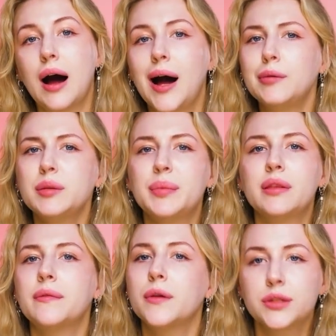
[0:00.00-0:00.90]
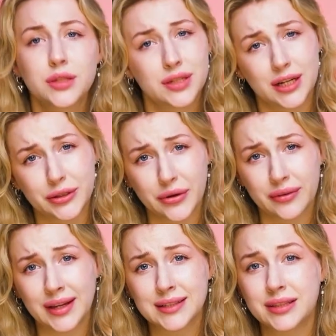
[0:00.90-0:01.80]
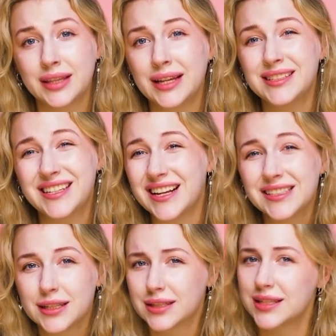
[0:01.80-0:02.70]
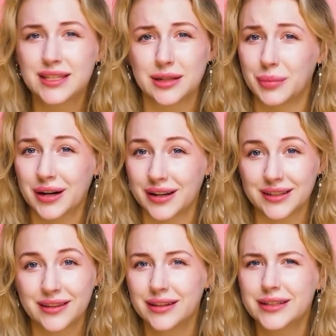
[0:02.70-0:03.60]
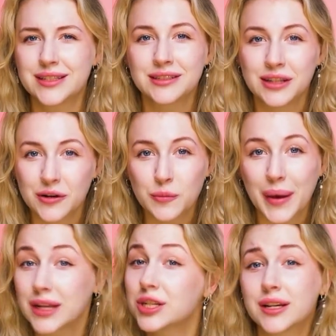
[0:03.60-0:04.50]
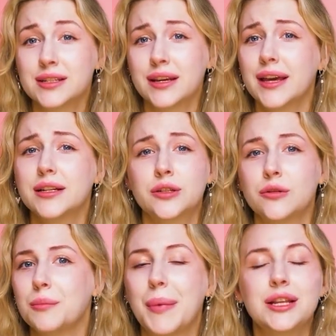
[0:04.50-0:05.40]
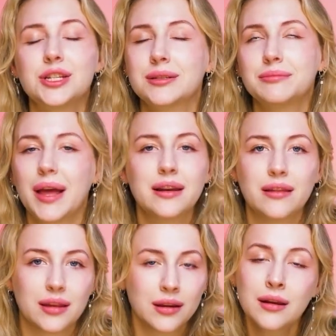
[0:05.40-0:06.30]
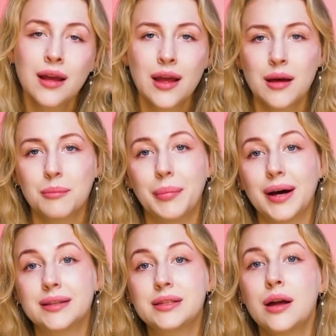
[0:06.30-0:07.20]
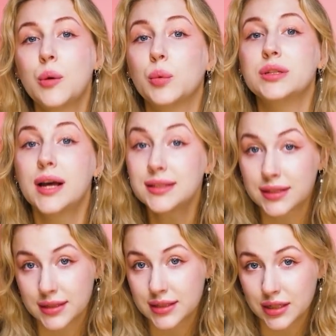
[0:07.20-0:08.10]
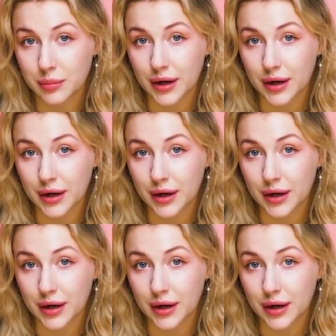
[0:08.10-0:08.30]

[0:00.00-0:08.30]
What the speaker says: I will be the first to tell you that that doesn't exist in the market. There is no magic indicator or magic anything, but what does exist in the